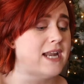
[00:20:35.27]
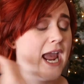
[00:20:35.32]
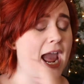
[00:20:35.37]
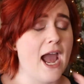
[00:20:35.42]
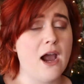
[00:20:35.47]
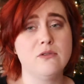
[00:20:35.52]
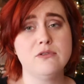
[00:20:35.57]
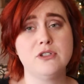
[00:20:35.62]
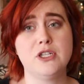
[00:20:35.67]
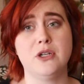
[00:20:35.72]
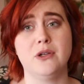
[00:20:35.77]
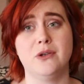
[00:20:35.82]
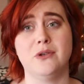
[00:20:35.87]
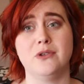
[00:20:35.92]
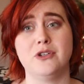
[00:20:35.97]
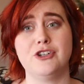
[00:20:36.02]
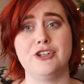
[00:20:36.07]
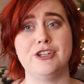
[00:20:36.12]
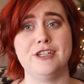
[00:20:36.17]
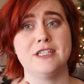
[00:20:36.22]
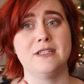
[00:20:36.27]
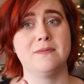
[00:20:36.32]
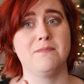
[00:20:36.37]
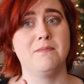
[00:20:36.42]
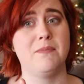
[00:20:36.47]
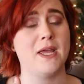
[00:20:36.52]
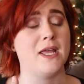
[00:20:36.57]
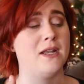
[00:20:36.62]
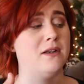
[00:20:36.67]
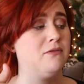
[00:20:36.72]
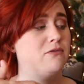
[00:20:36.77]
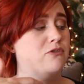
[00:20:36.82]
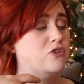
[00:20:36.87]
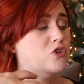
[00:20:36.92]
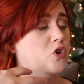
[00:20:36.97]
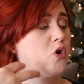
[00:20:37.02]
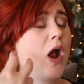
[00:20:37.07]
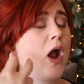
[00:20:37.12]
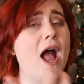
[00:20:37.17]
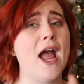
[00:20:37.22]
down to. She's been
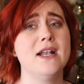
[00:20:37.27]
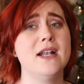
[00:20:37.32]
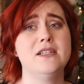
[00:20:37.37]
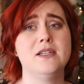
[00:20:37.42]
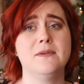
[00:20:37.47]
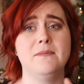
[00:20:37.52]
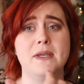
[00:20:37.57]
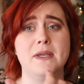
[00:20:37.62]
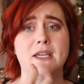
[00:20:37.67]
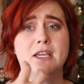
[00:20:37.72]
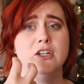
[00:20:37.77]
tried to be